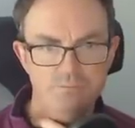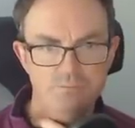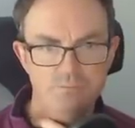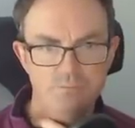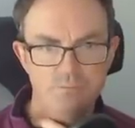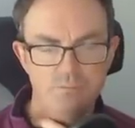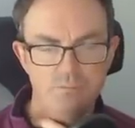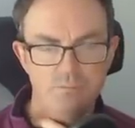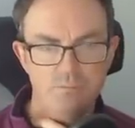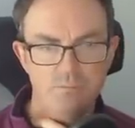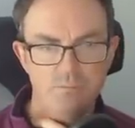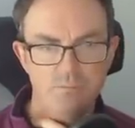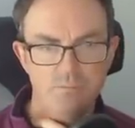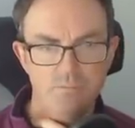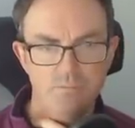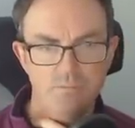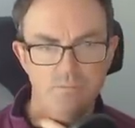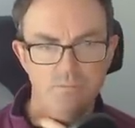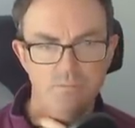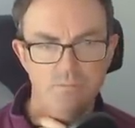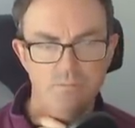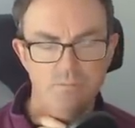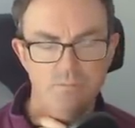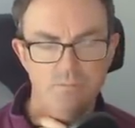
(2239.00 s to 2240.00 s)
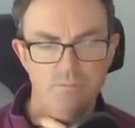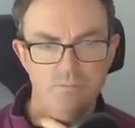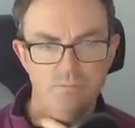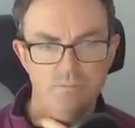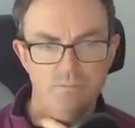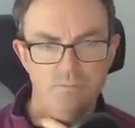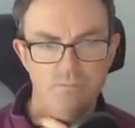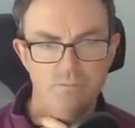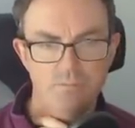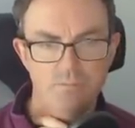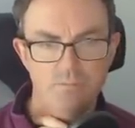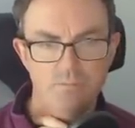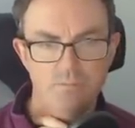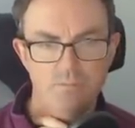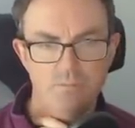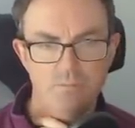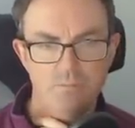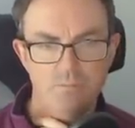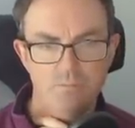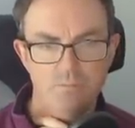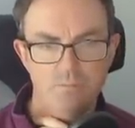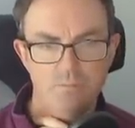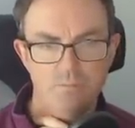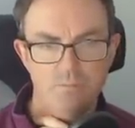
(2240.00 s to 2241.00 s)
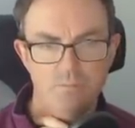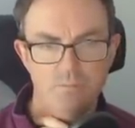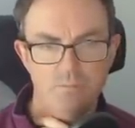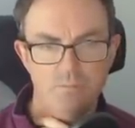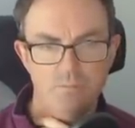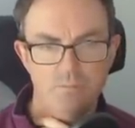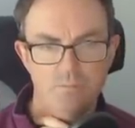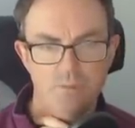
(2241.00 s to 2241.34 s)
[no speech]